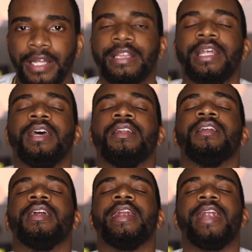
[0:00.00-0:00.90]

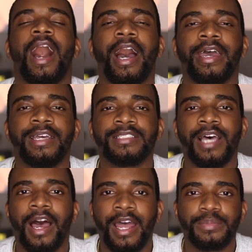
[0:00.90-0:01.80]
Then nine
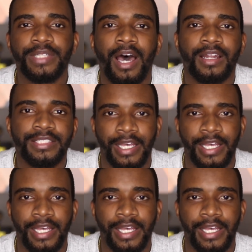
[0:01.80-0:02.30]
times out of